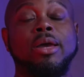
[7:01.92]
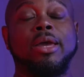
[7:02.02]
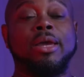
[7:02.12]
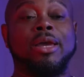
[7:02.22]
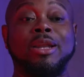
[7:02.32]

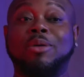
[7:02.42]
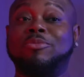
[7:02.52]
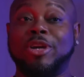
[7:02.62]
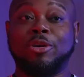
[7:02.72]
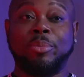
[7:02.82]
And I'm
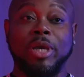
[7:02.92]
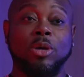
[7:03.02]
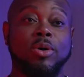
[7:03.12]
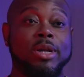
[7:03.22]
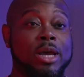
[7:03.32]
very big
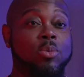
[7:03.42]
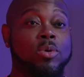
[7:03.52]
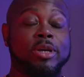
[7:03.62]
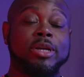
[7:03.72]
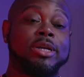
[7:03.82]
on
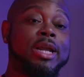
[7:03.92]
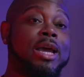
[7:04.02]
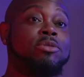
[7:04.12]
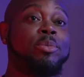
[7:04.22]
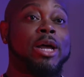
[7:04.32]
networking and
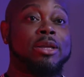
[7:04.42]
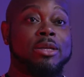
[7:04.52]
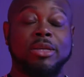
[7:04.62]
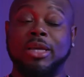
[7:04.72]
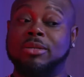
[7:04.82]
everybody
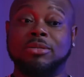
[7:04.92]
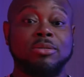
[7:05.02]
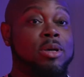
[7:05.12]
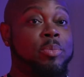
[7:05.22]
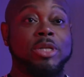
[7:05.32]

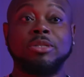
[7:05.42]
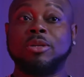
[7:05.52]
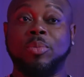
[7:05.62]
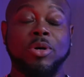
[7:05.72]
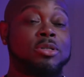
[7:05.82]
getting a piece of the
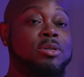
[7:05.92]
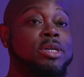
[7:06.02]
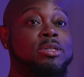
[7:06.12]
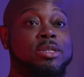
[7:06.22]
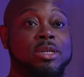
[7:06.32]
puzzle in
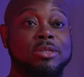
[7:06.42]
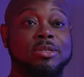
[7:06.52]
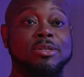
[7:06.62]
a sense.